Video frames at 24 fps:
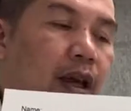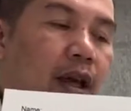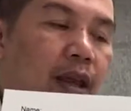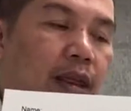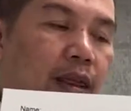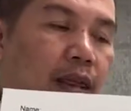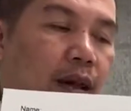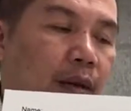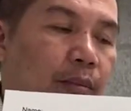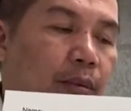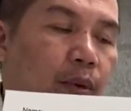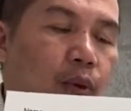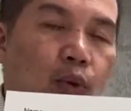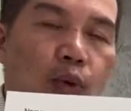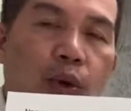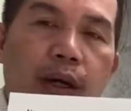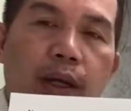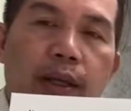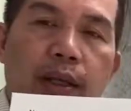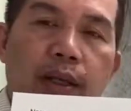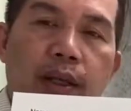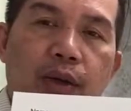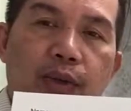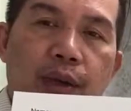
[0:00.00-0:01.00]
Number
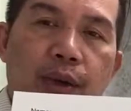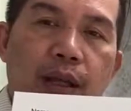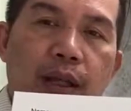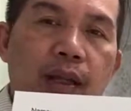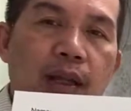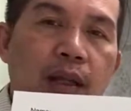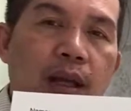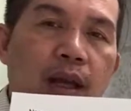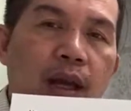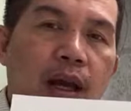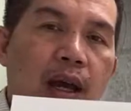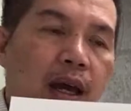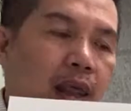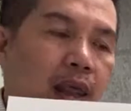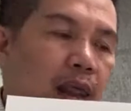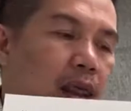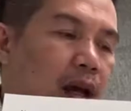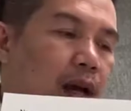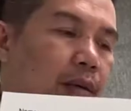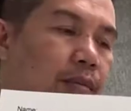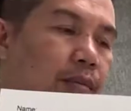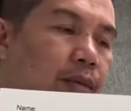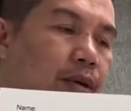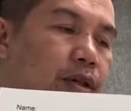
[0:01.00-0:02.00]
one, green.
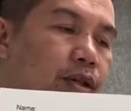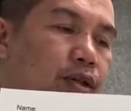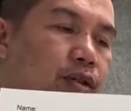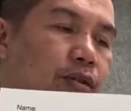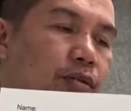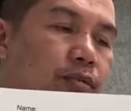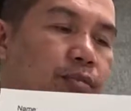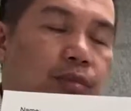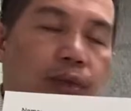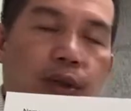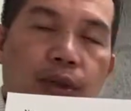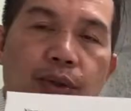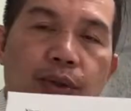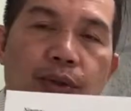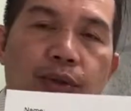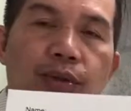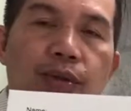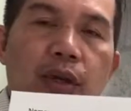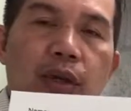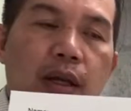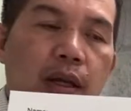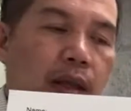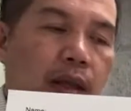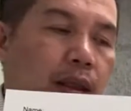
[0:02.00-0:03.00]
Number two, blue.
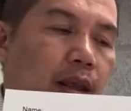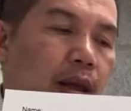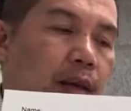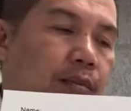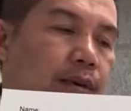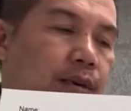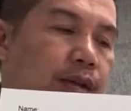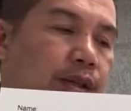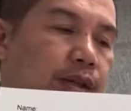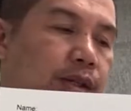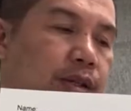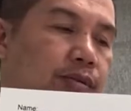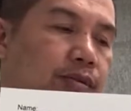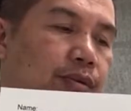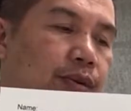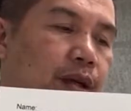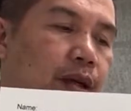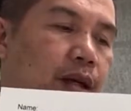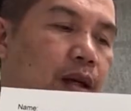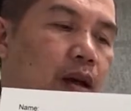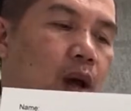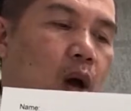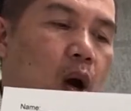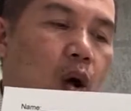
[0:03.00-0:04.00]
Number
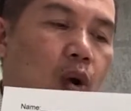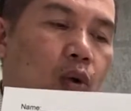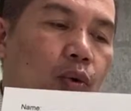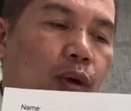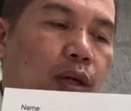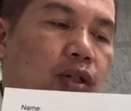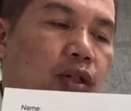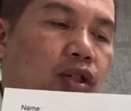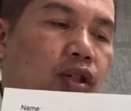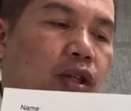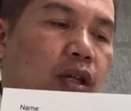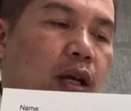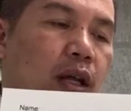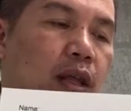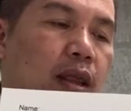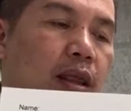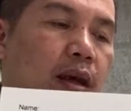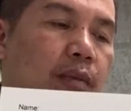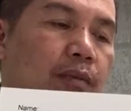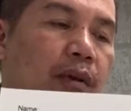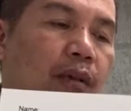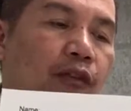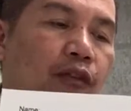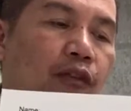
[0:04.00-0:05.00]
three, orange.
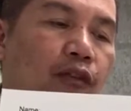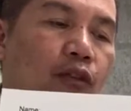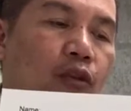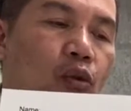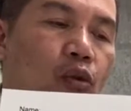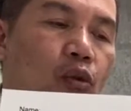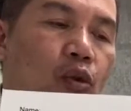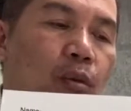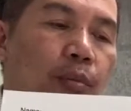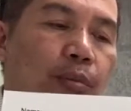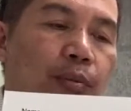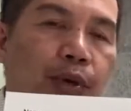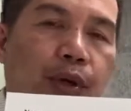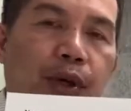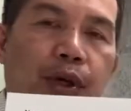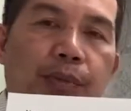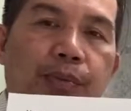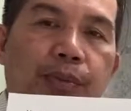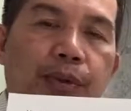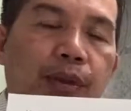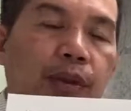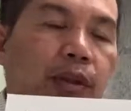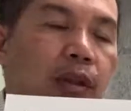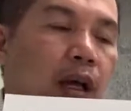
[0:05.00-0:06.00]
Number four,
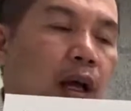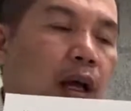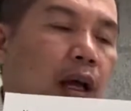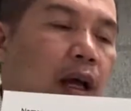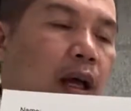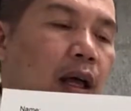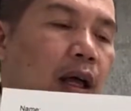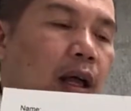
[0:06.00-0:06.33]
purple.